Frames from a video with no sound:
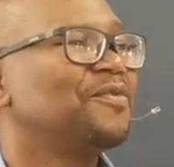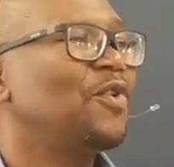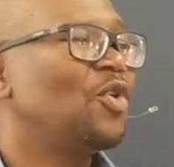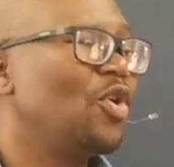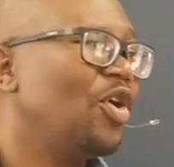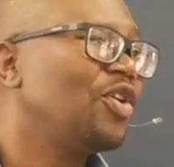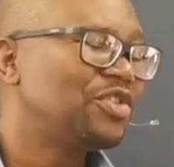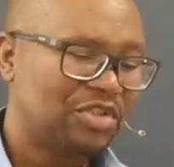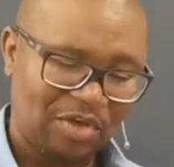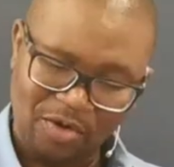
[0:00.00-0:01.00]
for
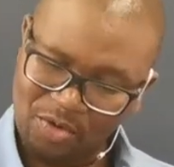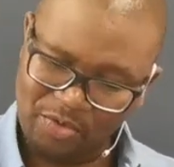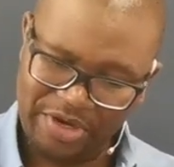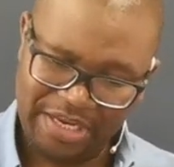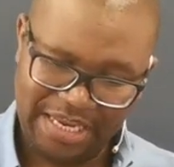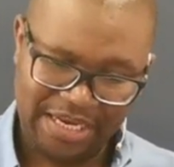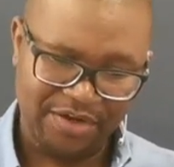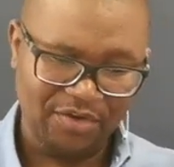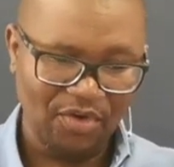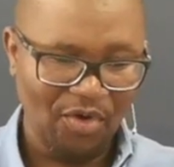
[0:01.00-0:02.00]
God's glory
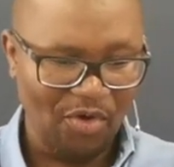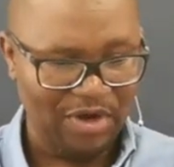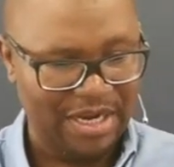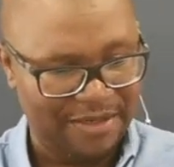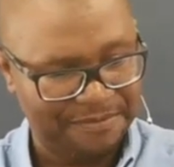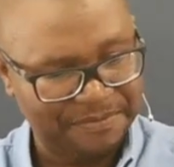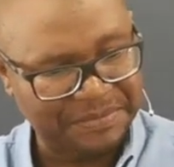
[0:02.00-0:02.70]
and honor.